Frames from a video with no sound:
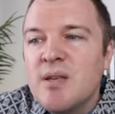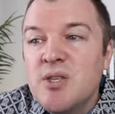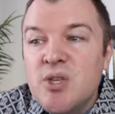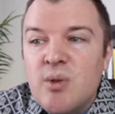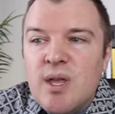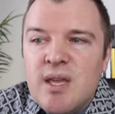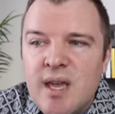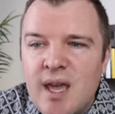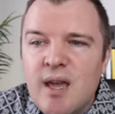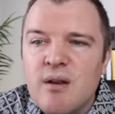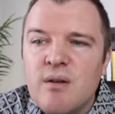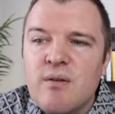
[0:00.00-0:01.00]
So they
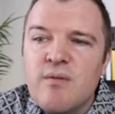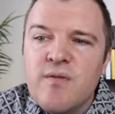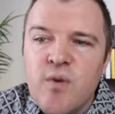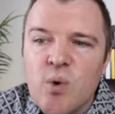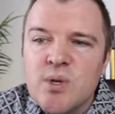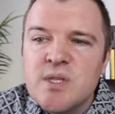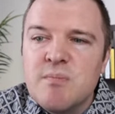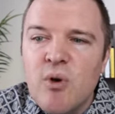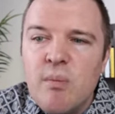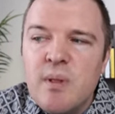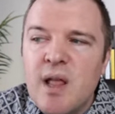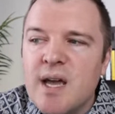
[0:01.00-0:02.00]
can force
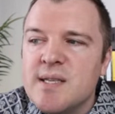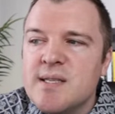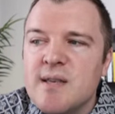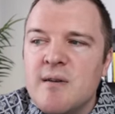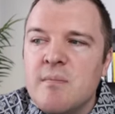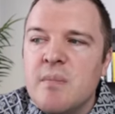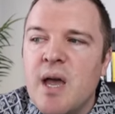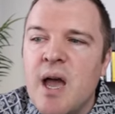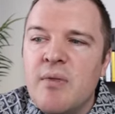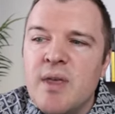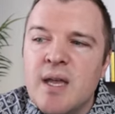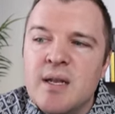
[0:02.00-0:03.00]
mobilize them
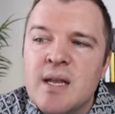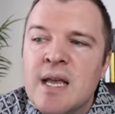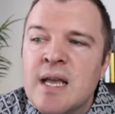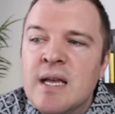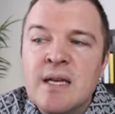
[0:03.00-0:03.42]
and then